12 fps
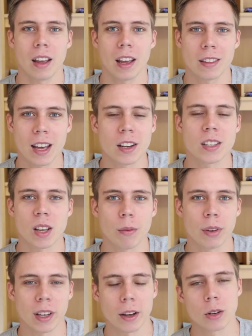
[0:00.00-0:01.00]
And that is
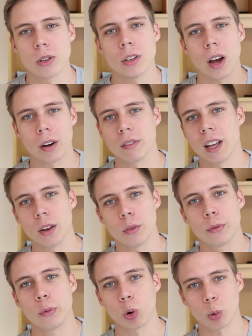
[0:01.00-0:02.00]
something I could not have done
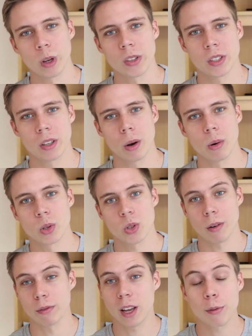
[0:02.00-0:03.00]
4 weeks ago.
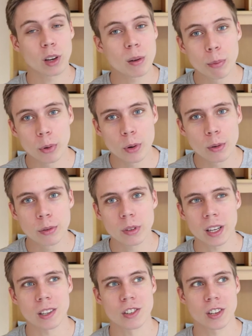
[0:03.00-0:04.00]
So I've definitely improved.
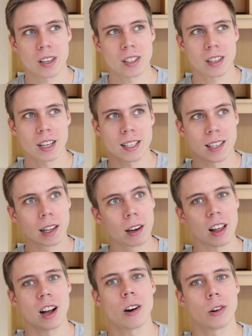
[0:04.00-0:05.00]
It's a
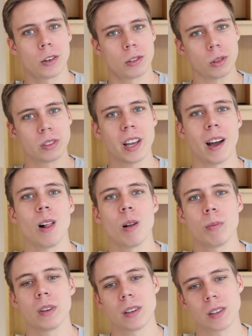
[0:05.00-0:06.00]
little harder to
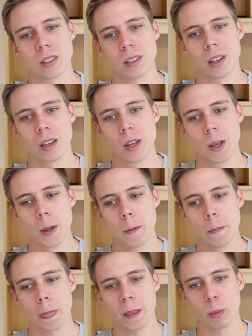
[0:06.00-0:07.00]
tell because
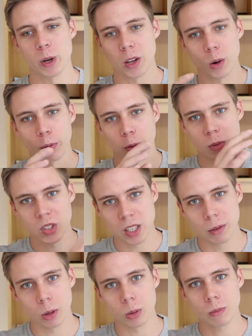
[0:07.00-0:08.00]
when you go from
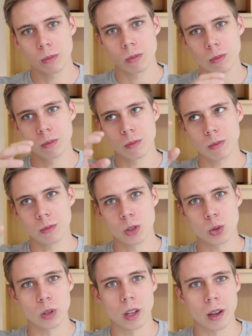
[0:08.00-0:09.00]
0
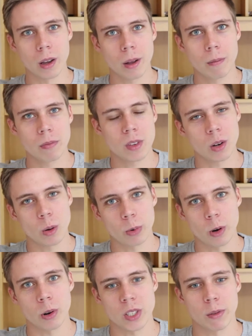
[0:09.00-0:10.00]
to the
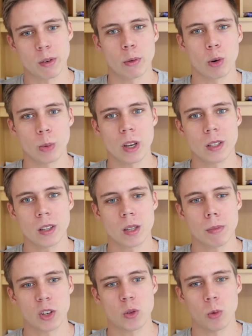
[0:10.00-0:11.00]
progress after 4 weeks,
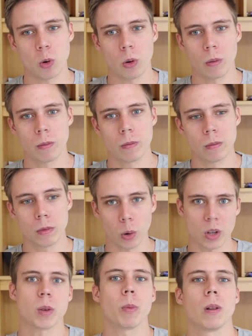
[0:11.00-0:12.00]
it's much more
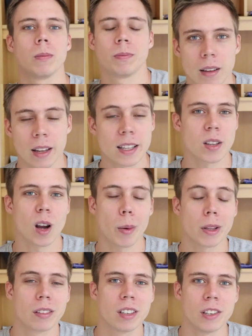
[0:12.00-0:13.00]
noticeable. Let's talk
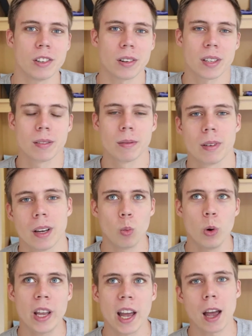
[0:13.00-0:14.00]
about the teachers.
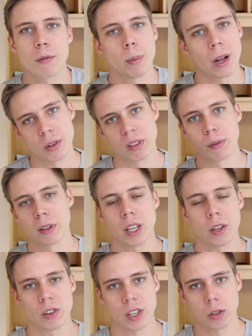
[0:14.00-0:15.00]
We have a bunch of different
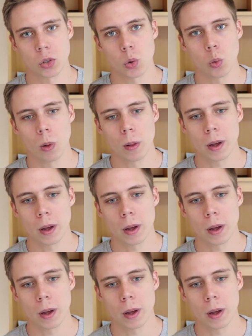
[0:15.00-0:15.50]
teachers at the school.